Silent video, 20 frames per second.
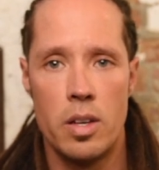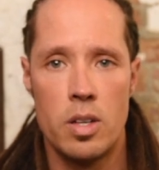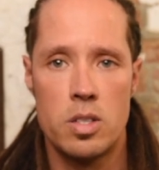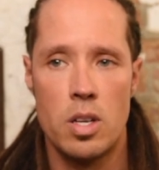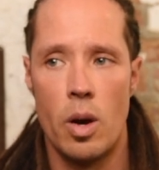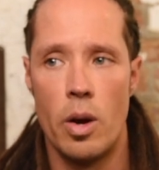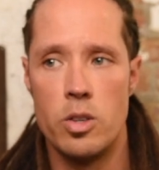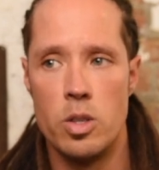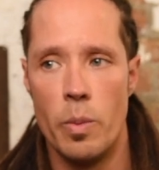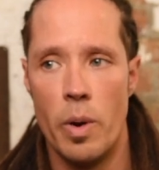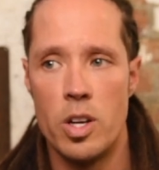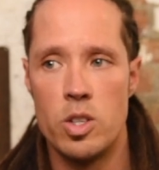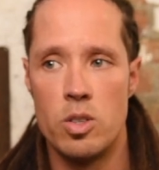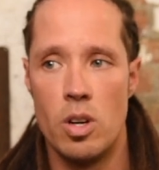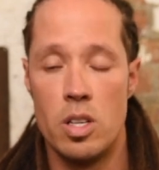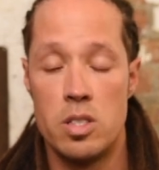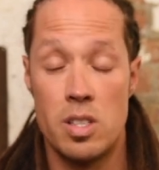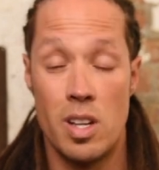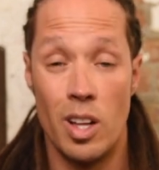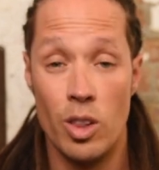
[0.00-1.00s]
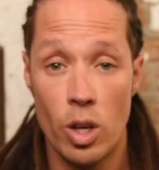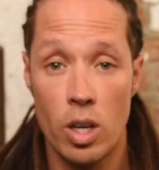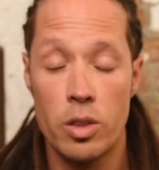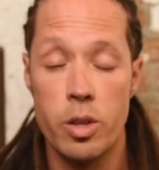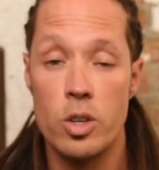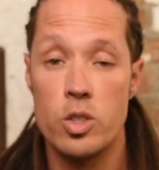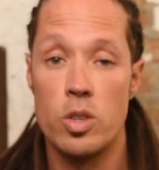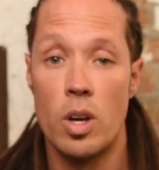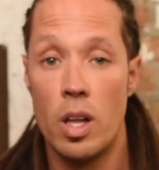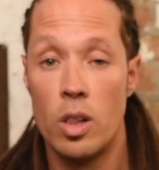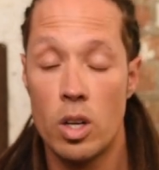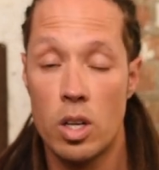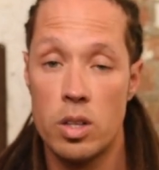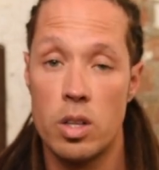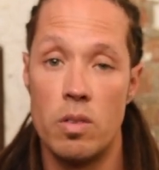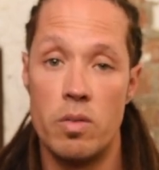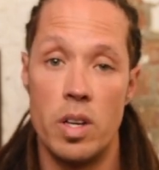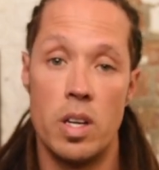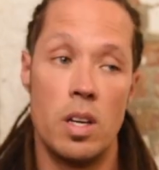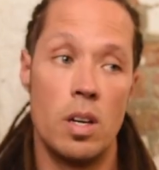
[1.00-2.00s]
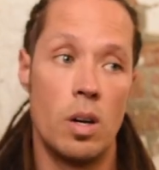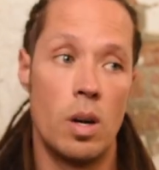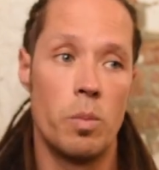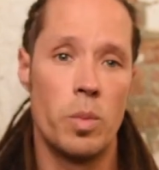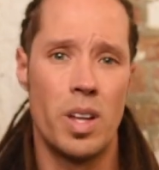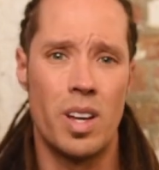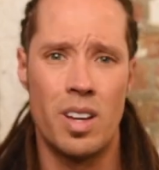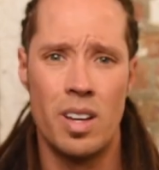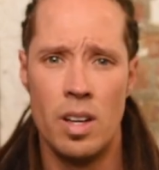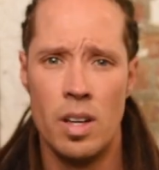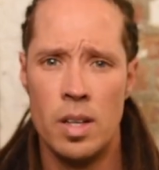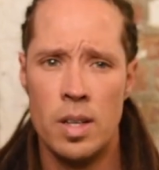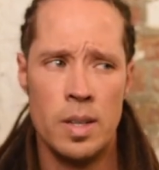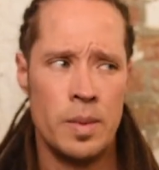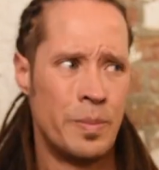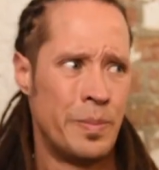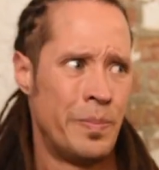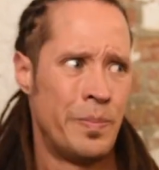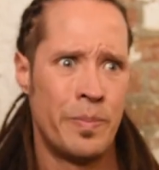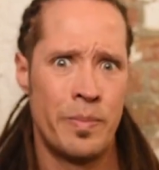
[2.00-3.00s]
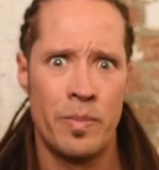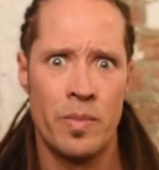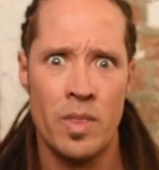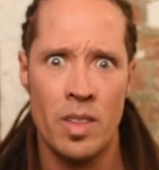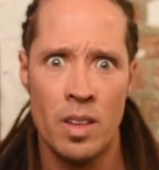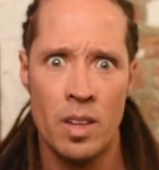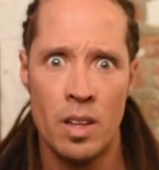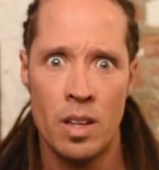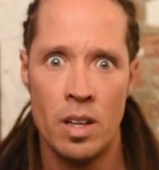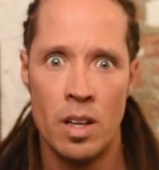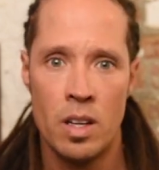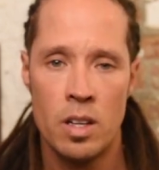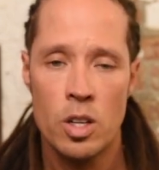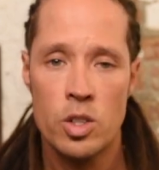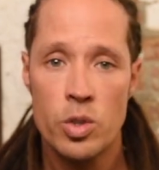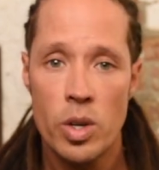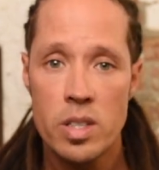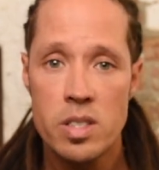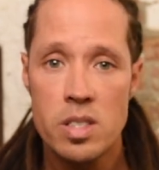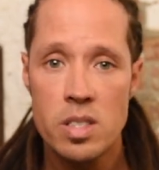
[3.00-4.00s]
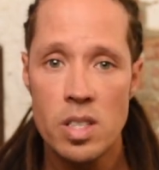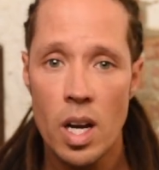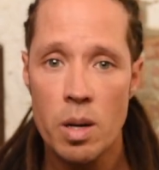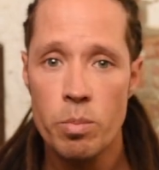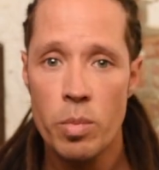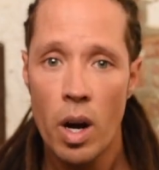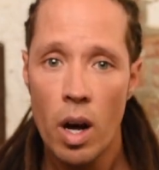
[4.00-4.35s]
Here's how I do my dreads. And I look at their I look at their video and I'm like, "Your dreads suck,